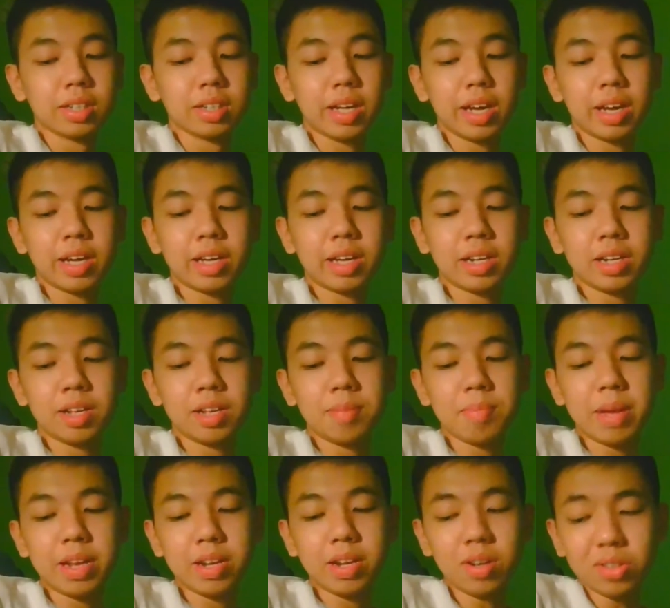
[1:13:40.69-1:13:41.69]
And it
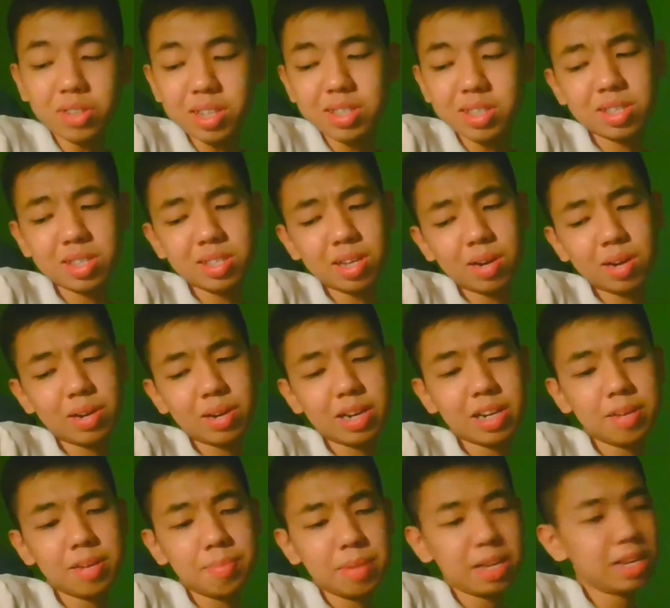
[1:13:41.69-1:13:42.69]
may not
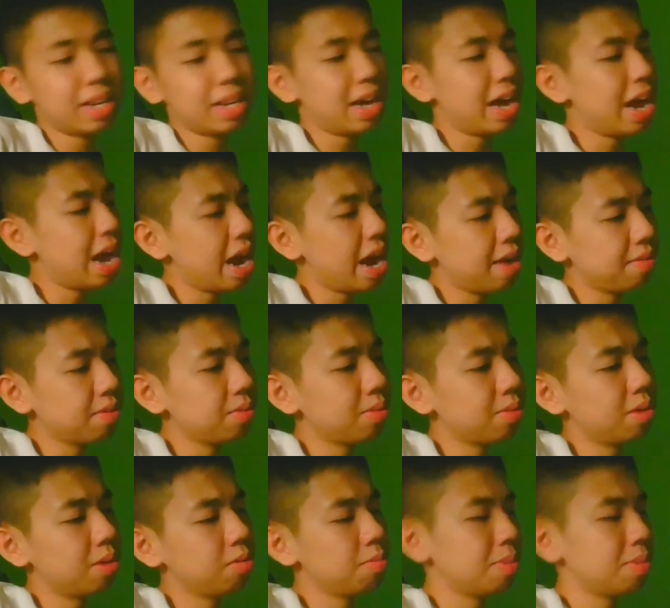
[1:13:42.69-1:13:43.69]
necessarily mean that
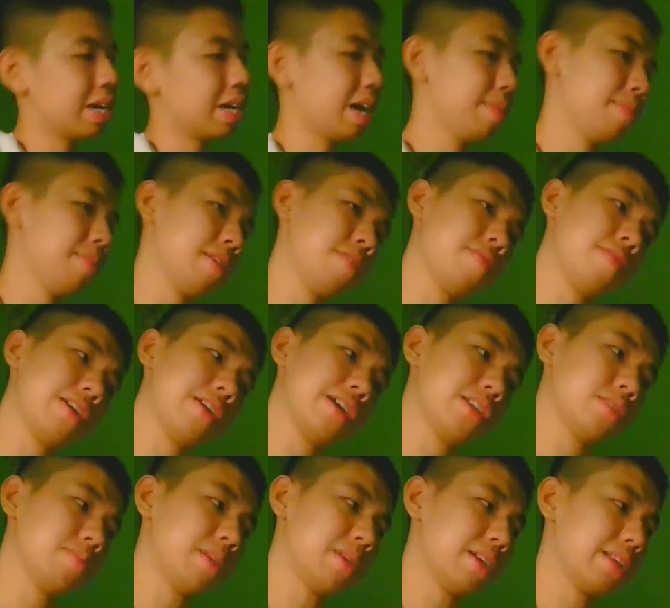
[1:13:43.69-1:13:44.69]
everyone will become their
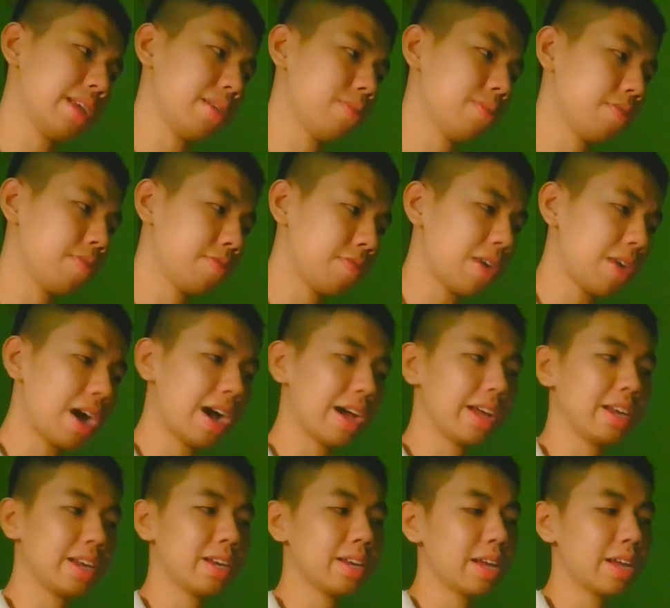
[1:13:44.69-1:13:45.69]
friends, but they will
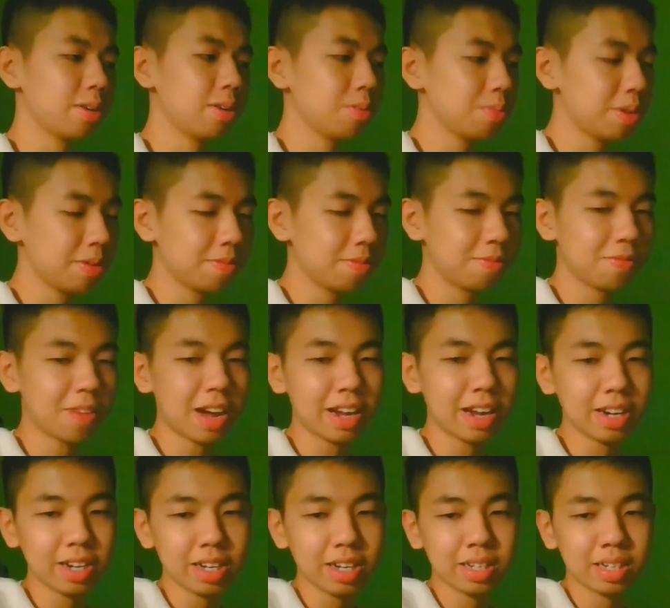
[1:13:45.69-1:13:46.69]
be
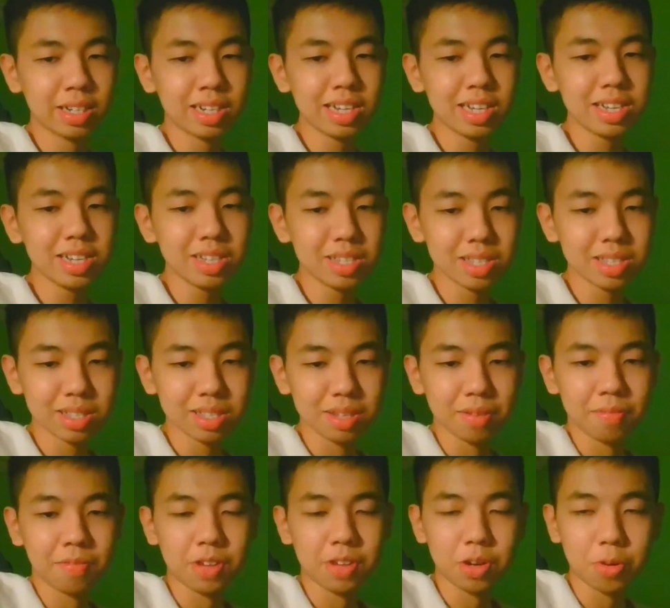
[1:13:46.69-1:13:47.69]
finding these
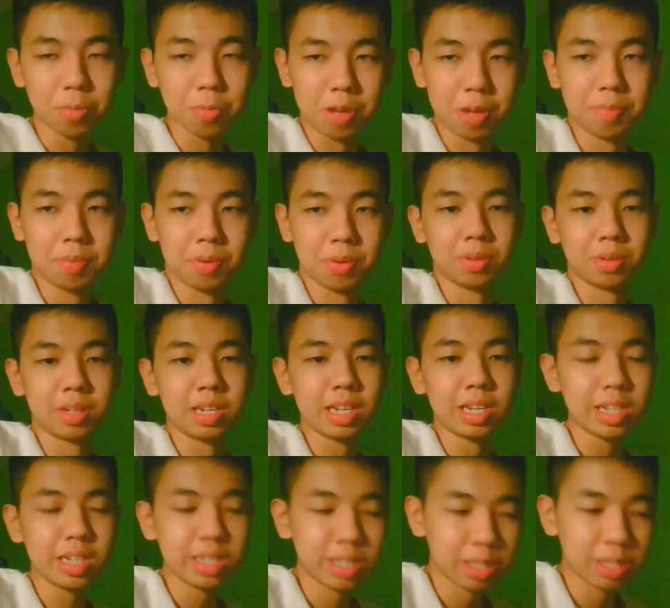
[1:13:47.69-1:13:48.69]
few people,
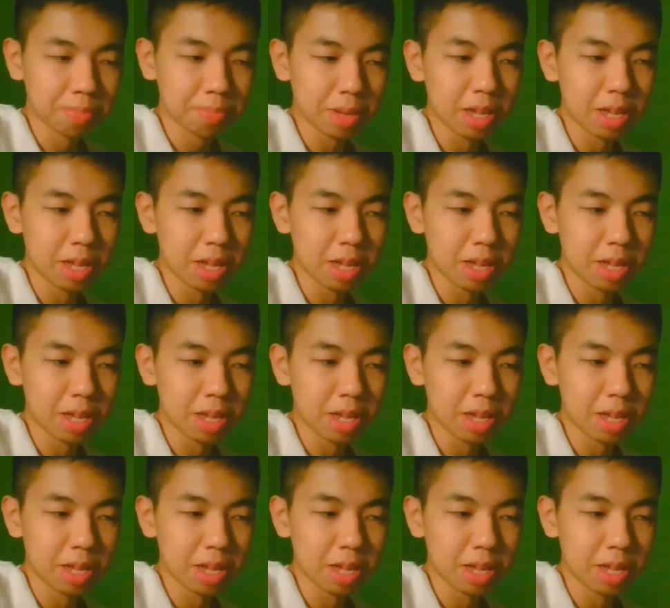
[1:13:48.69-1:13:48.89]
these